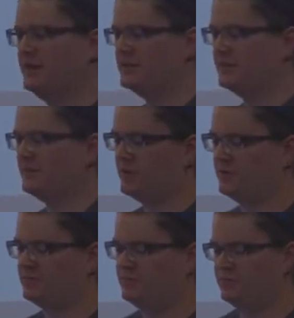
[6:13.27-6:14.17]
So if
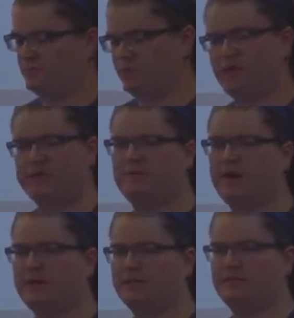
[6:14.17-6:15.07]
you're really into
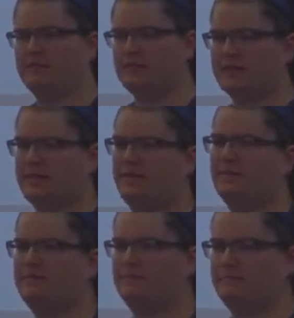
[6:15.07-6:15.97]
models, that's
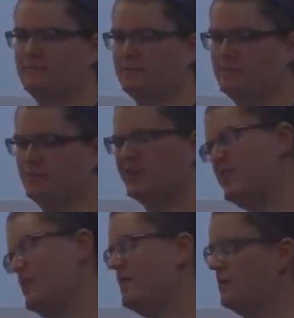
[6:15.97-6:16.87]
how to really
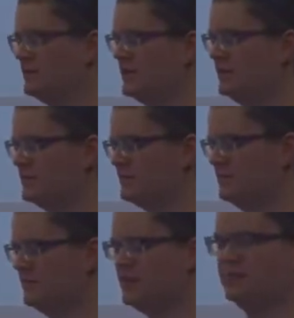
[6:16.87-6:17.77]
think of those as
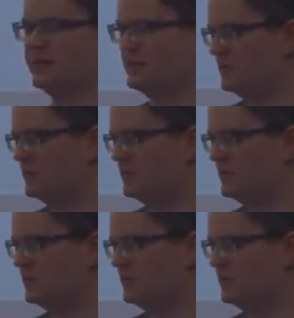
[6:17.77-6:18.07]
kind of relating